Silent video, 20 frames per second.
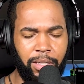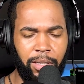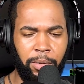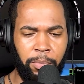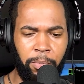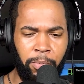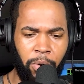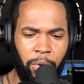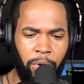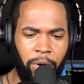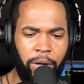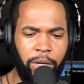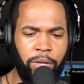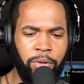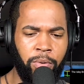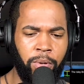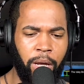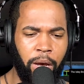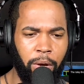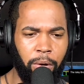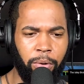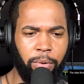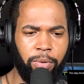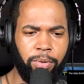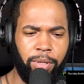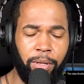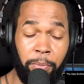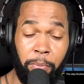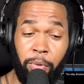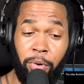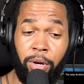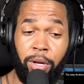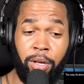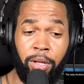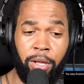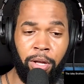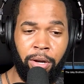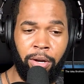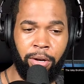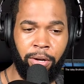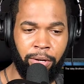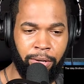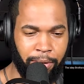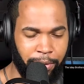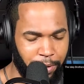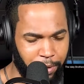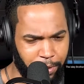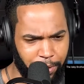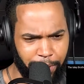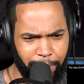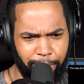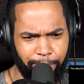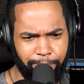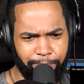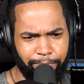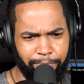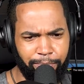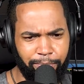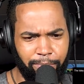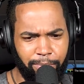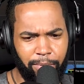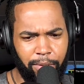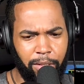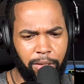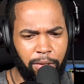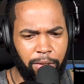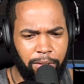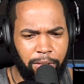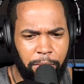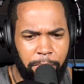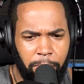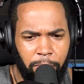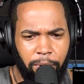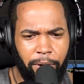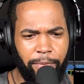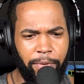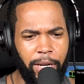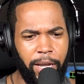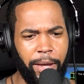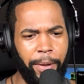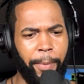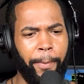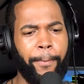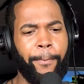more you know, the more you learn, okay? Learn something new every day.